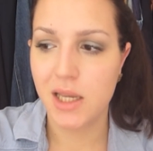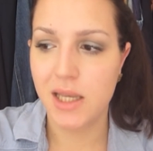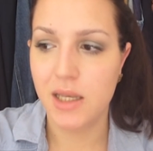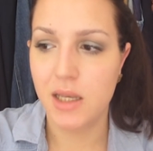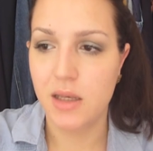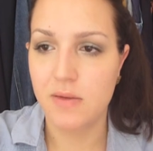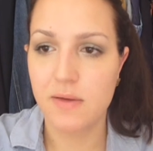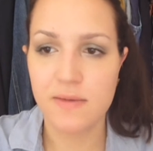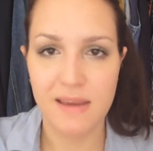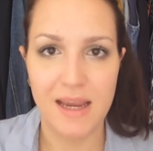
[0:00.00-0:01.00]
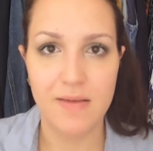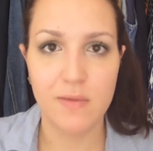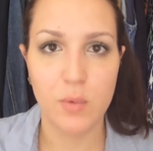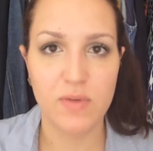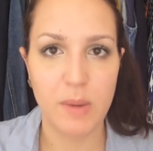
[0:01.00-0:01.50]
in the
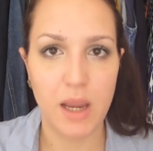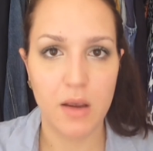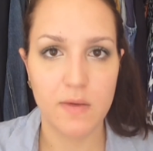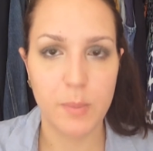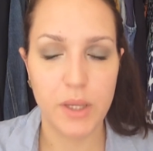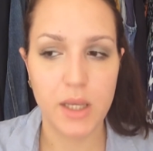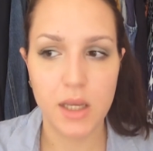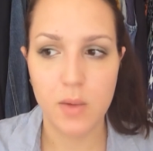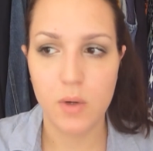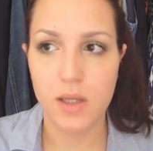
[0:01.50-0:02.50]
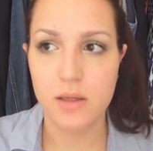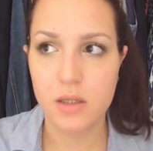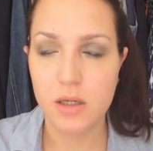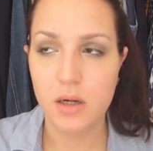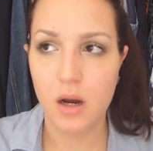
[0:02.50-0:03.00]
States with my husband in 1
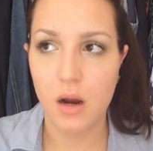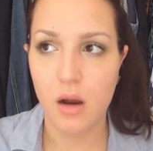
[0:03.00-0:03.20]
year,